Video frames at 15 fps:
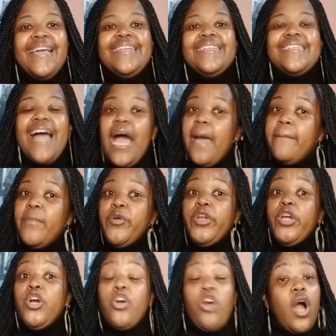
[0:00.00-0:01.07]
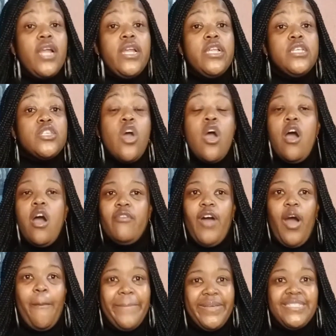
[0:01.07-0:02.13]
time regardless of how
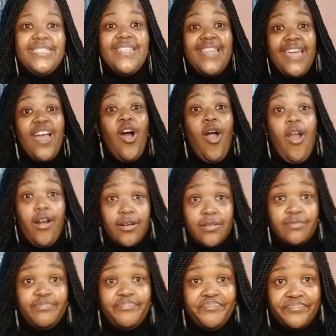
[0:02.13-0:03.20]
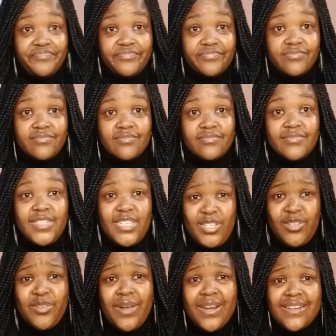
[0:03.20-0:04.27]
busy they are. Do
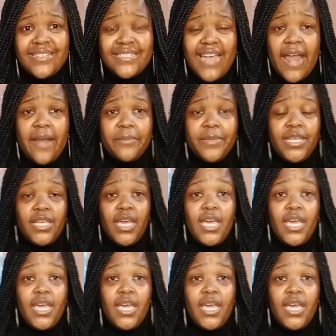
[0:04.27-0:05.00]
you understand me?